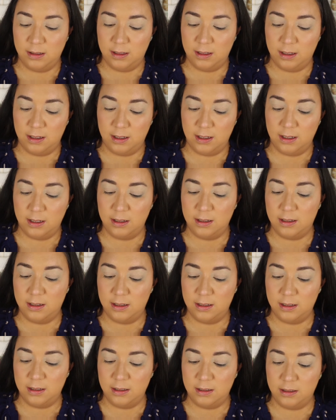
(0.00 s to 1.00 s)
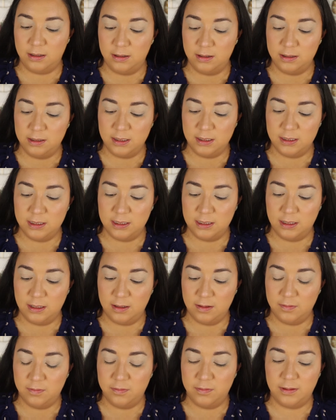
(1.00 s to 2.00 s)
uh, looks and
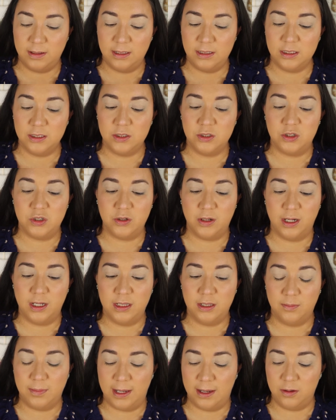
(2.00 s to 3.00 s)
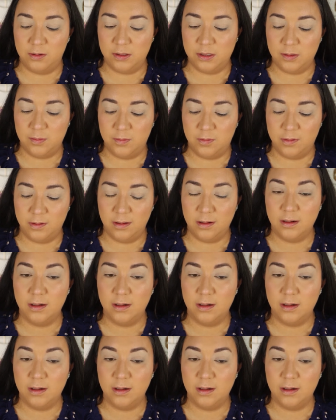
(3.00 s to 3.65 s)
stuff, like just trying them out some more.